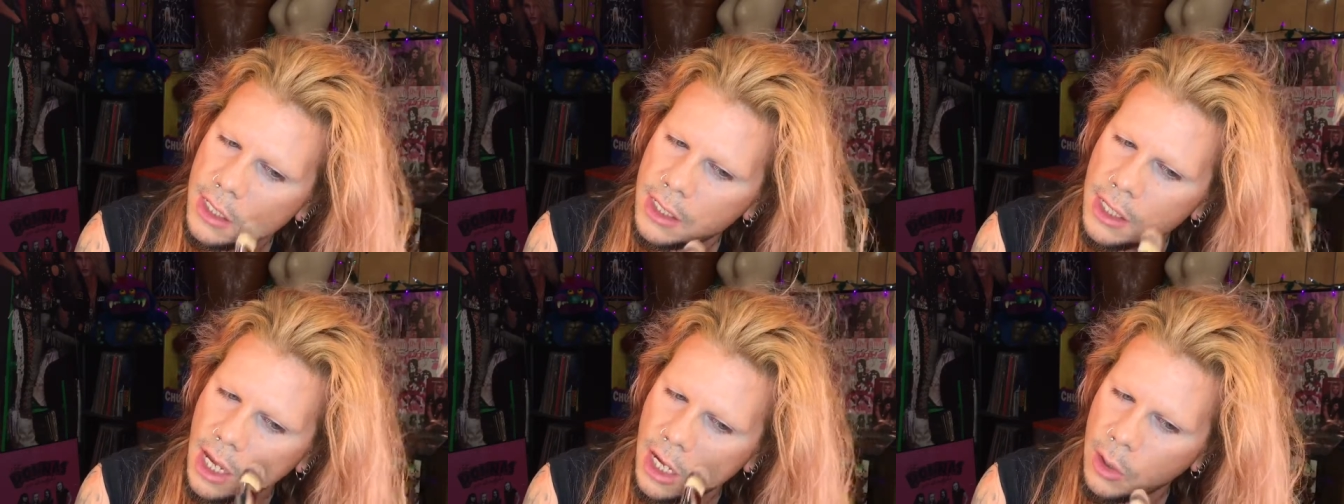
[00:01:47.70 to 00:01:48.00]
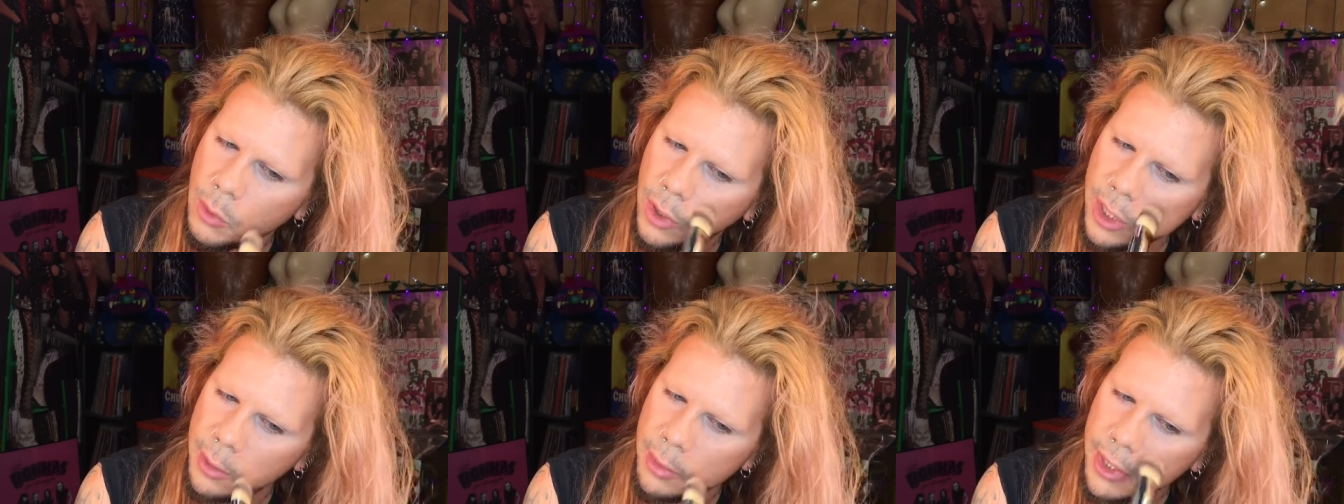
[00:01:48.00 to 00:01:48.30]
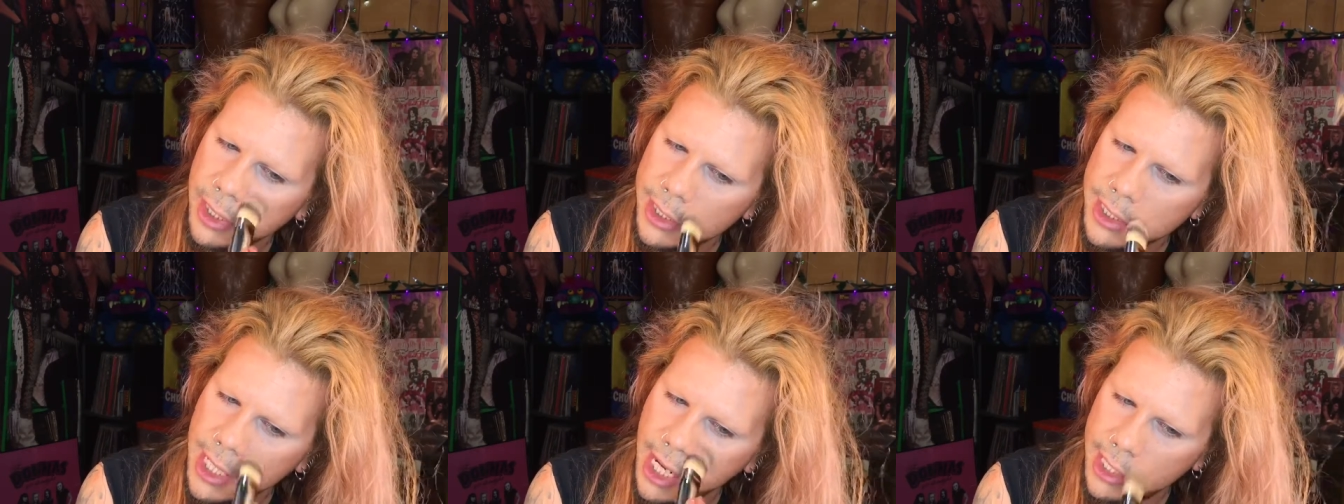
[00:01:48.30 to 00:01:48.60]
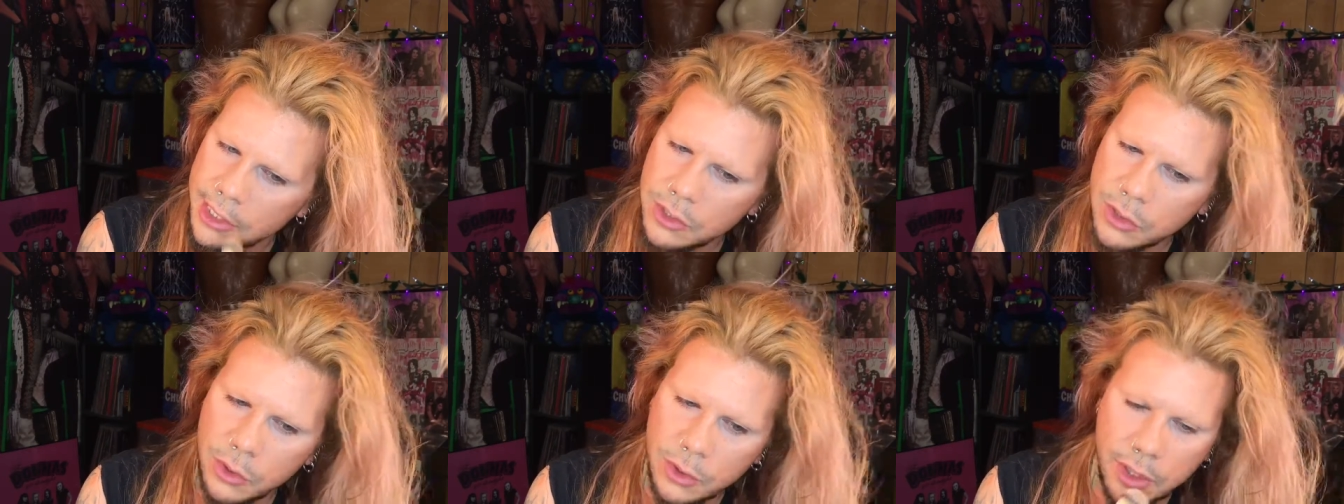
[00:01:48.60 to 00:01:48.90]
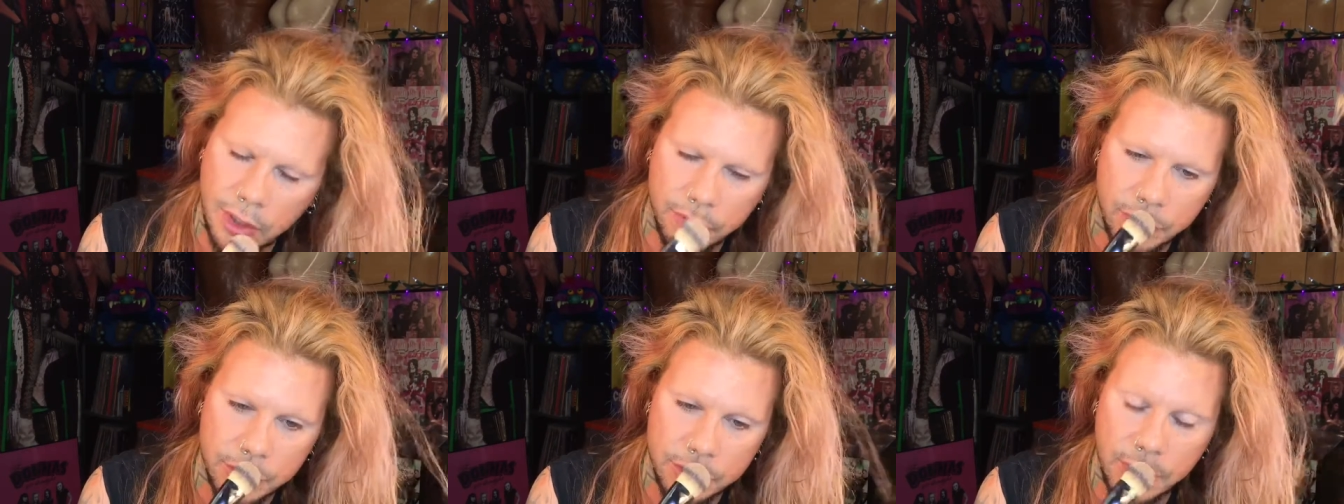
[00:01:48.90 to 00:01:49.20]
got quite a bit of tattoo
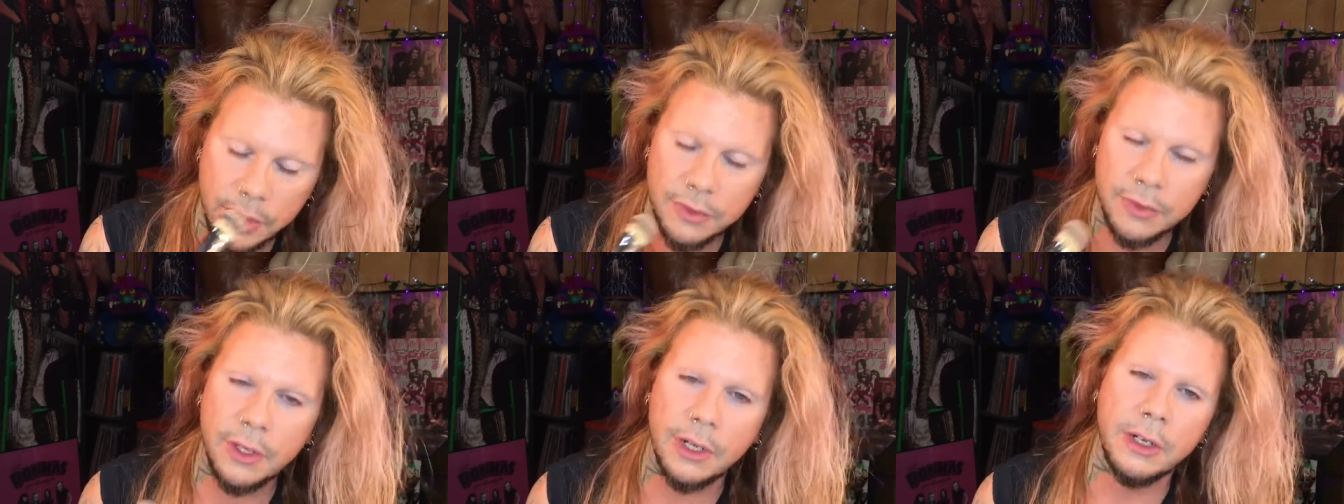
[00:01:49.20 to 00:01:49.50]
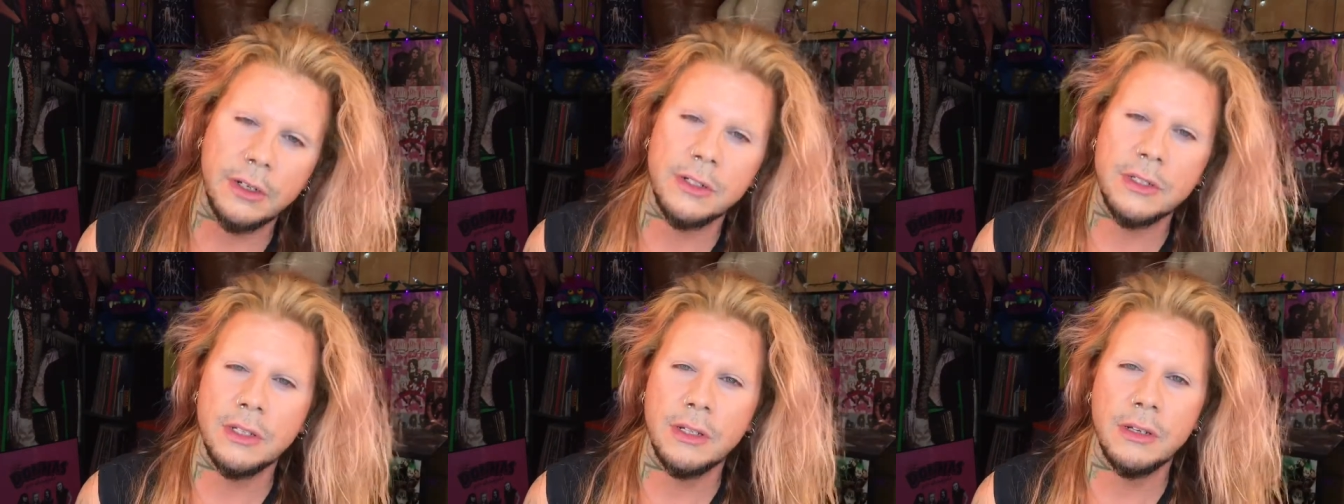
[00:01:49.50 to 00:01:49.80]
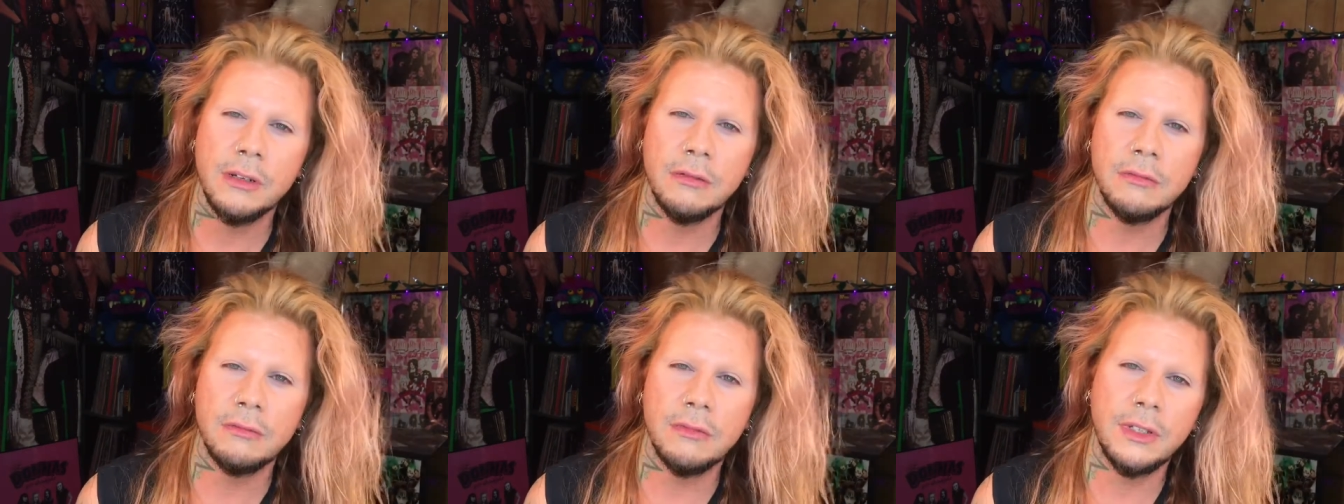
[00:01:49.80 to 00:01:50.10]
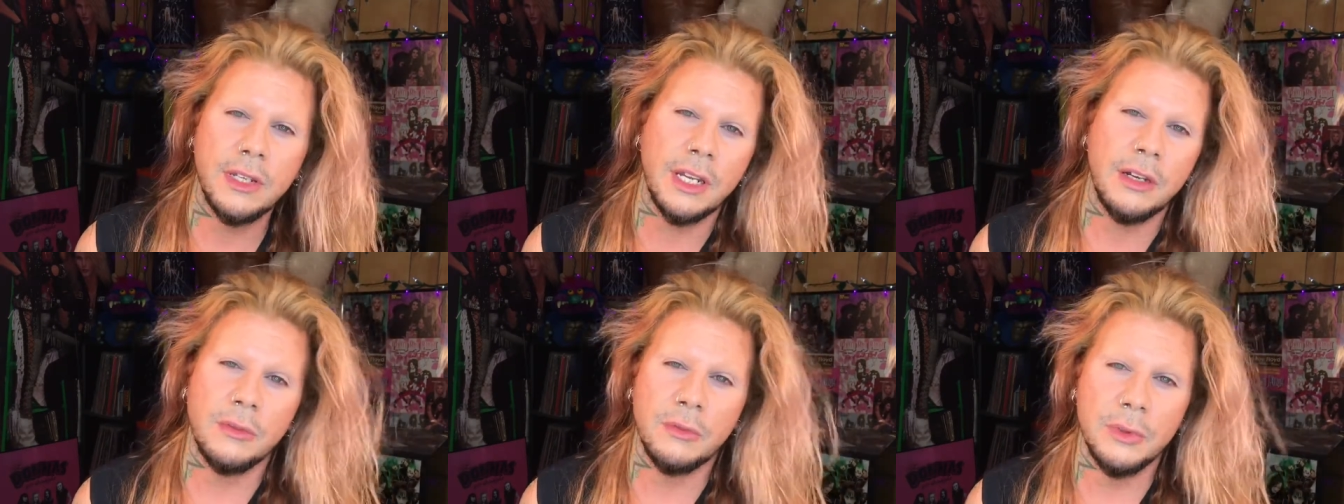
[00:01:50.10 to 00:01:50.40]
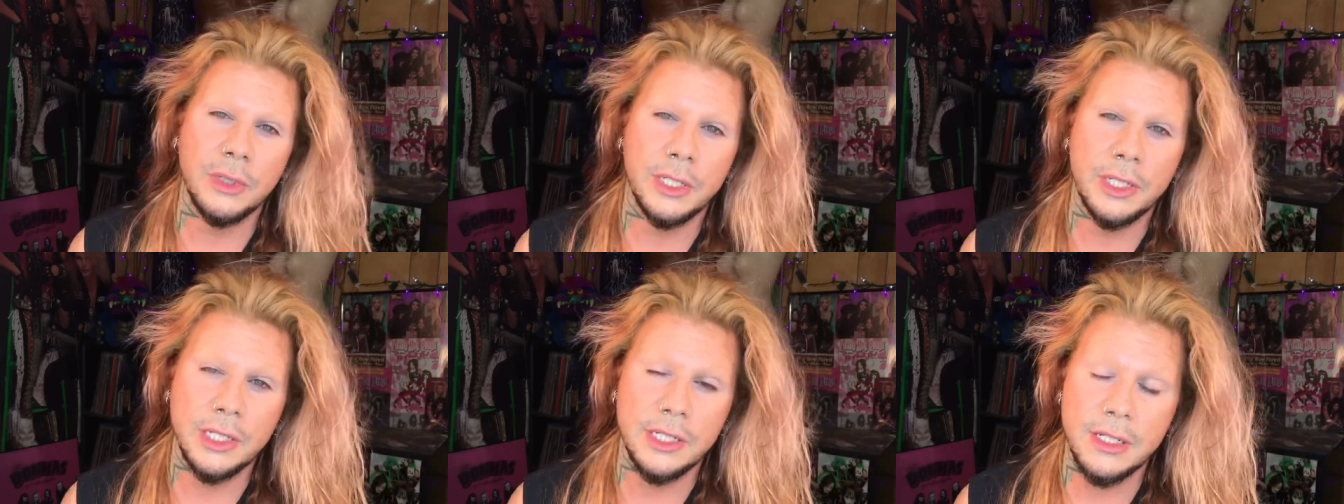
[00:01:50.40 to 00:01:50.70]
coverage right there, so you can't
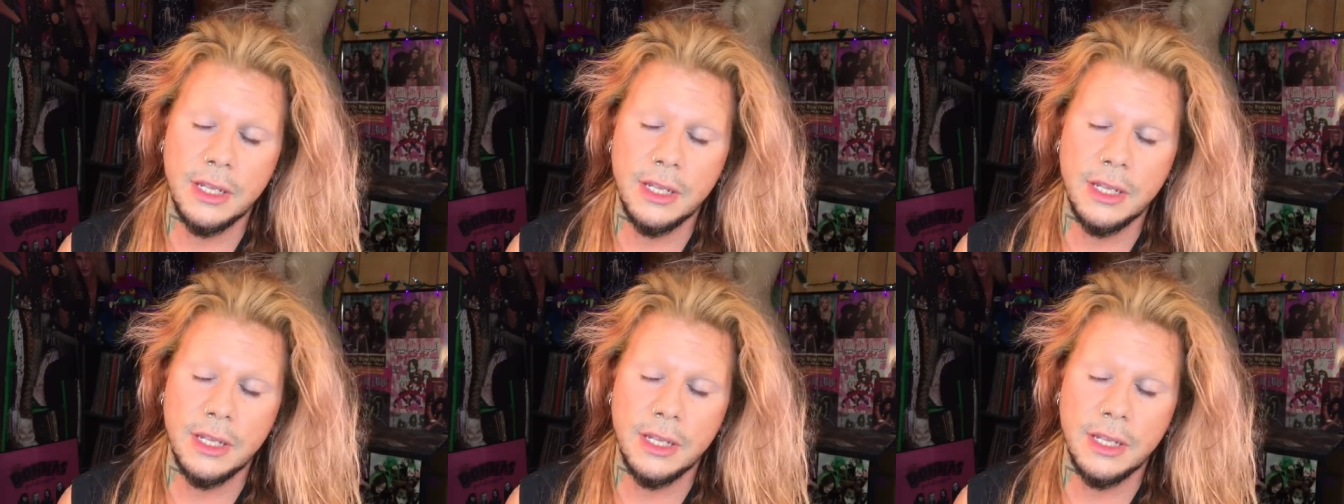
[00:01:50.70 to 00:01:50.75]
really